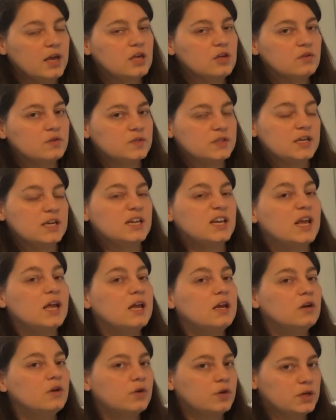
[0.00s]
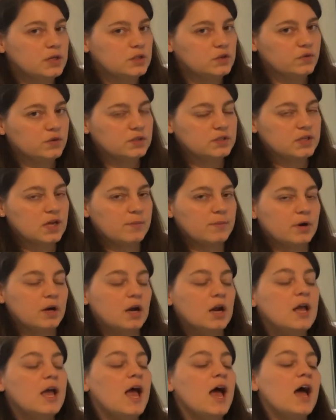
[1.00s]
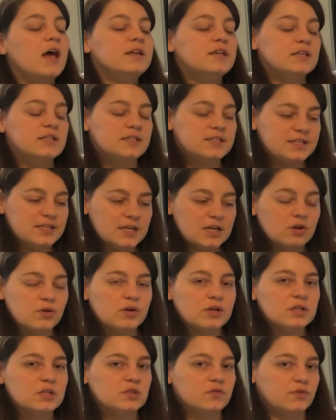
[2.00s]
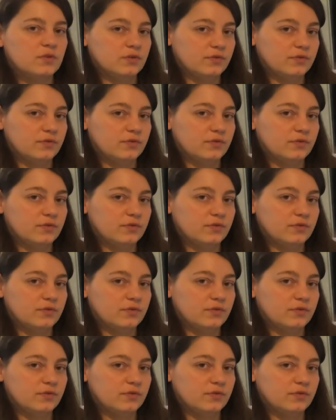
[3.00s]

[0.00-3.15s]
You see an increase for summer and a decrease for